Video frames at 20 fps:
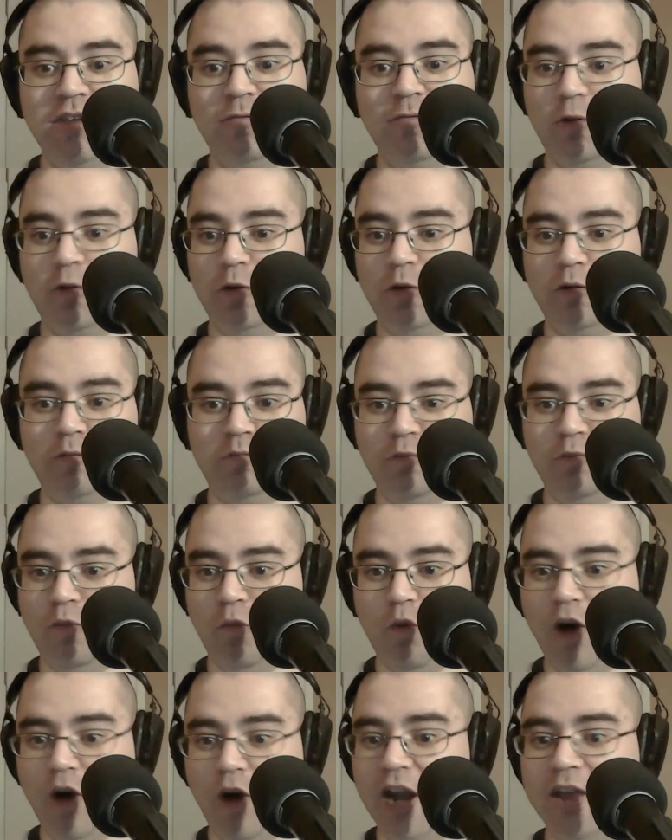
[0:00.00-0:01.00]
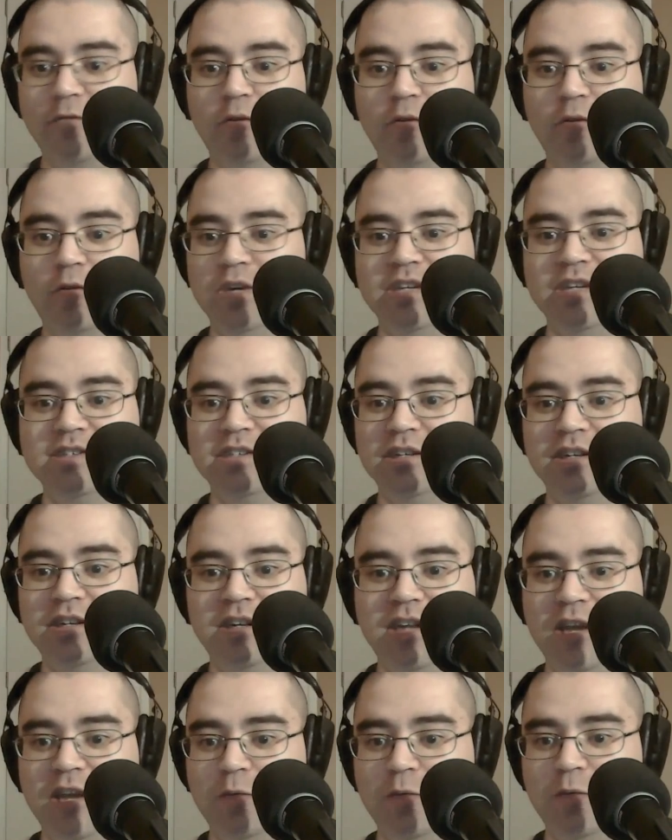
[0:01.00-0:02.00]
For whatever
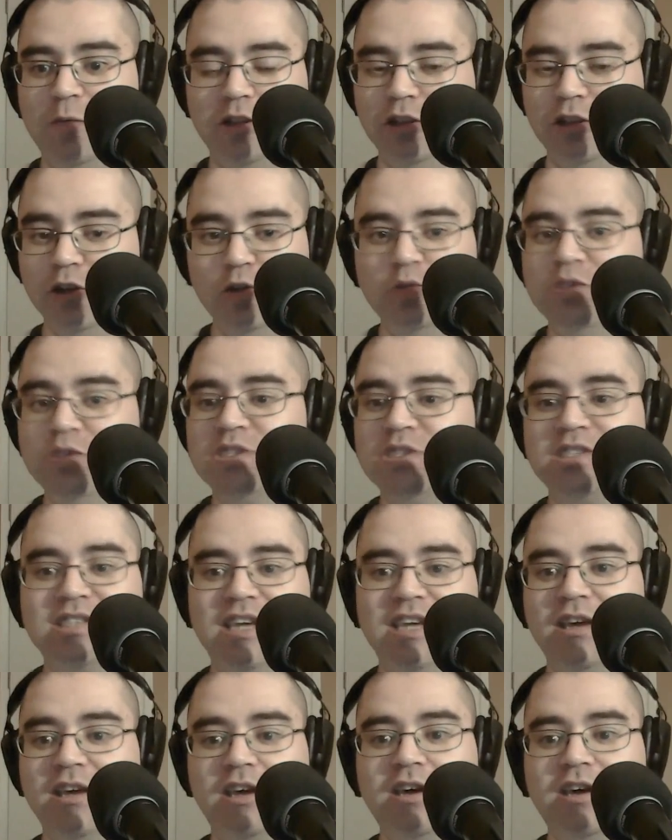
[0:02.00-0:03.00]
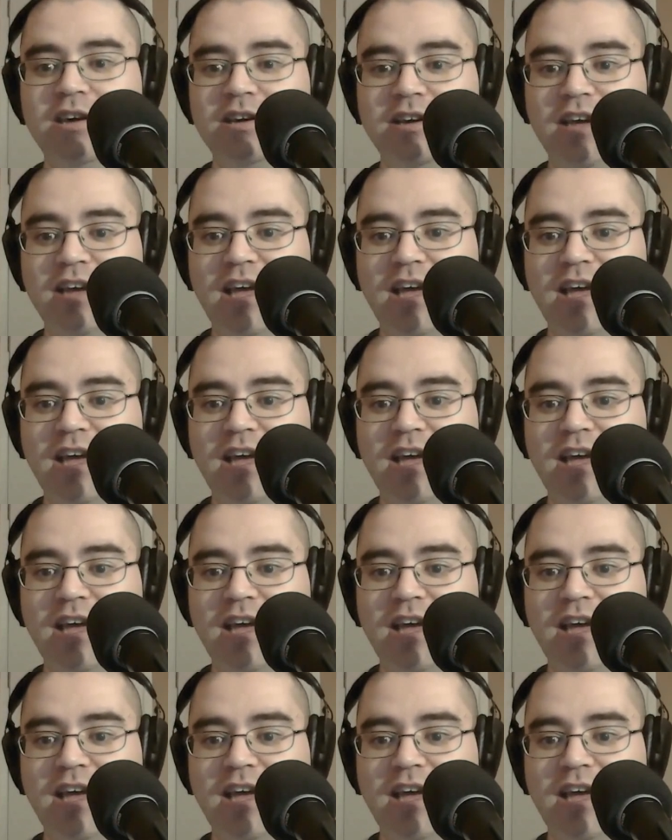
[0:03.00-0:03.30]
reason, it would lose sync,